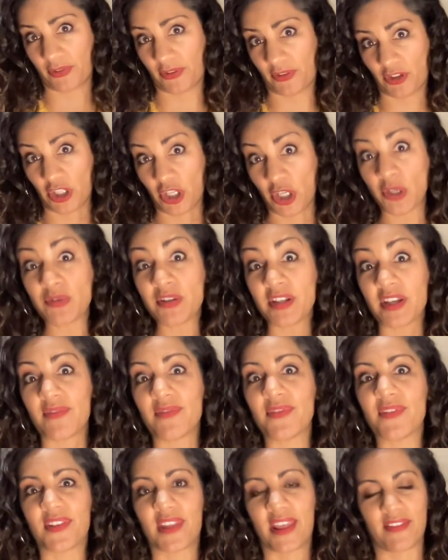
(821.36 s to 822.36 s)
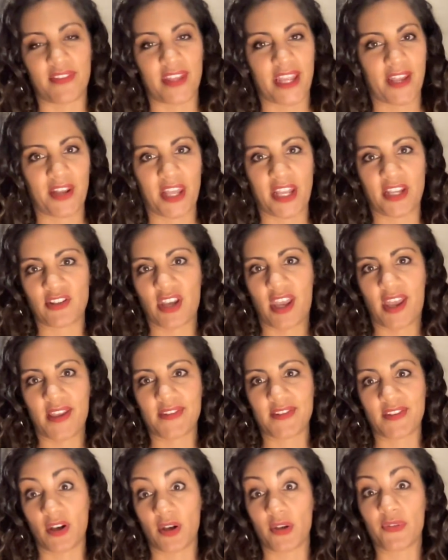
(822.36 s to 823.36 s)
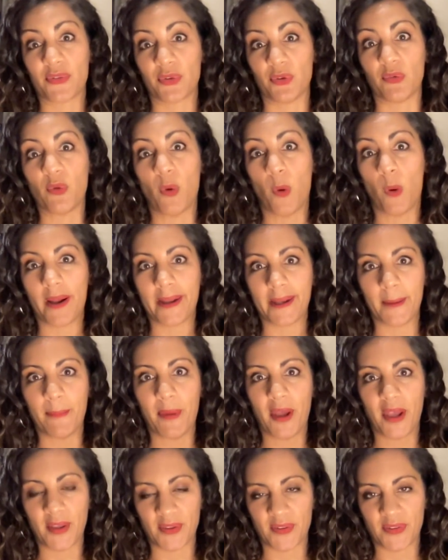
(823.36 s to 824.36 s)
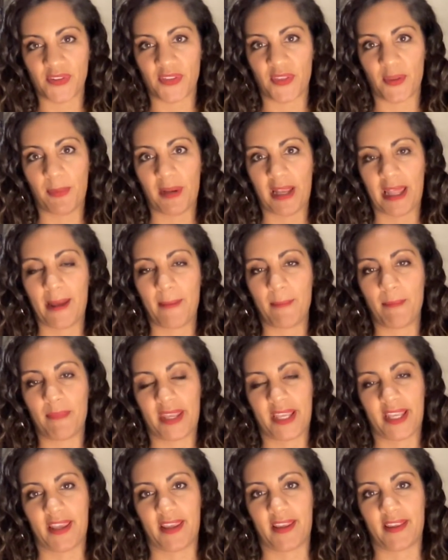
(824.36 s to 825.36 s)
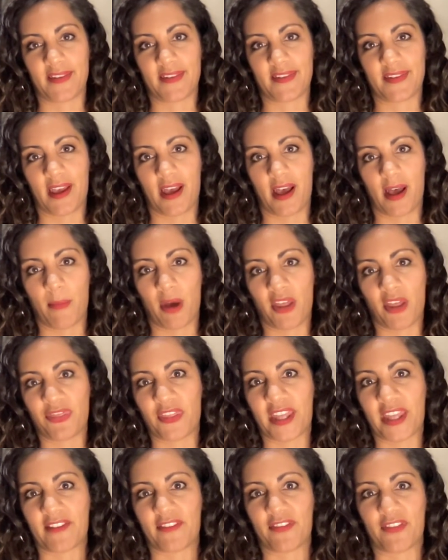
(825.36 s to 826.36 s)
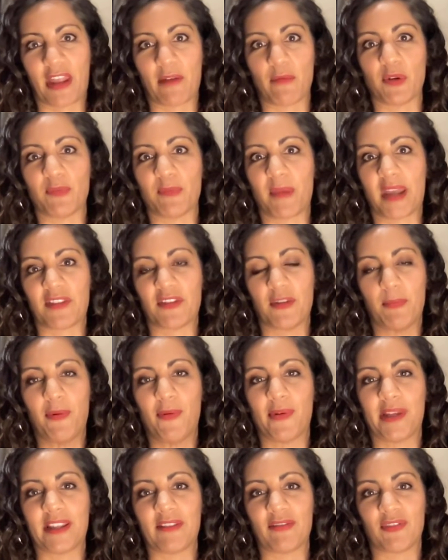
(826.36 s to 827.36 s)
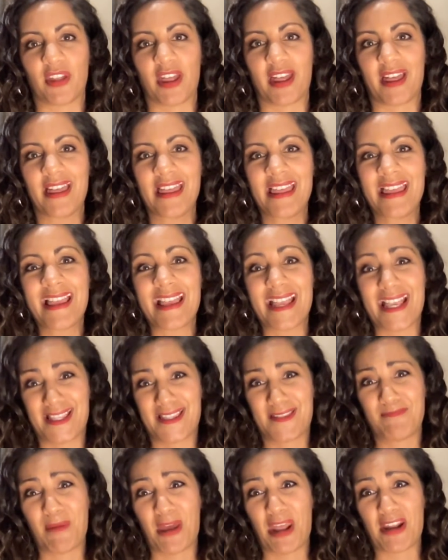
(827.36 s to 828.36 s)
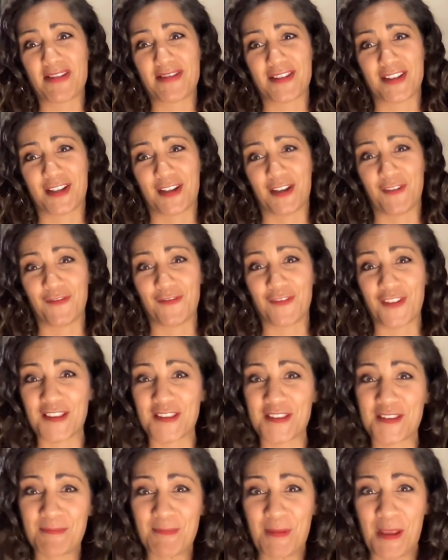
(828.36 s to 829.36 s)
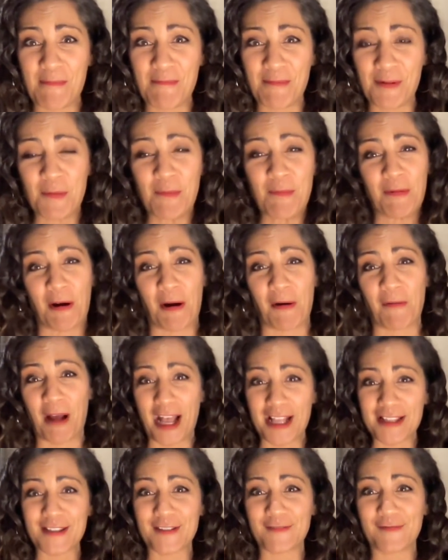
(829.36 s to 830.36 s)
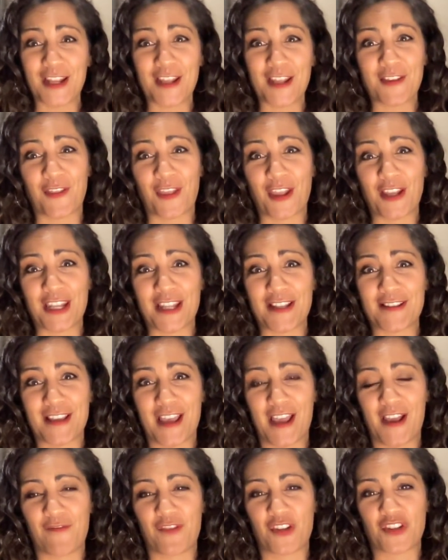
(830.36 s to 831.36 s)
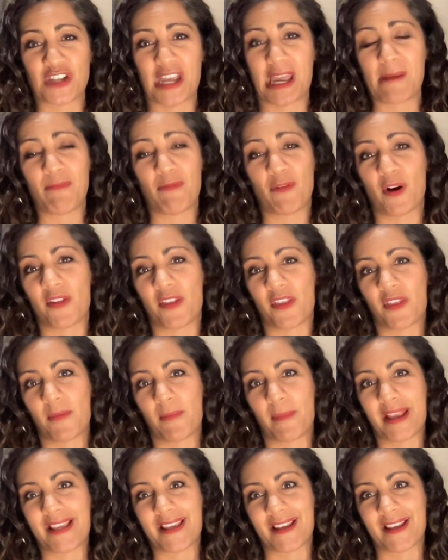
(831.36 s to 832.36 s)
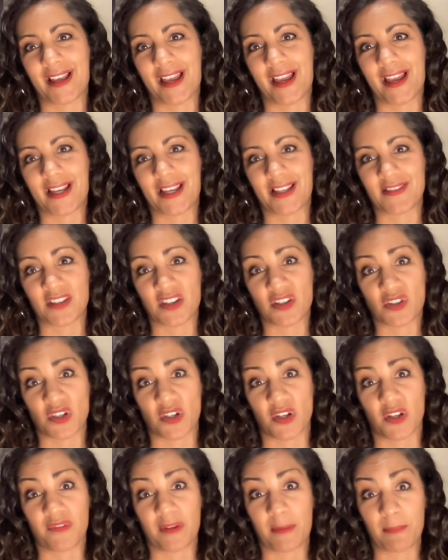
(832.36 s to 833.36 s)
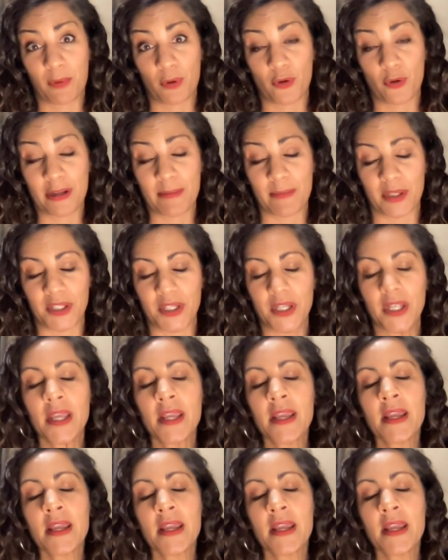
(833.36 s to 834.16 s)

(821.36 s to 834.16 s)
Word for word: unions in the NHS are sort of quite opposed to the plan because I think they would make the point that it's better to convince people proactively that they need to have the jab rather than making it a condition of employment.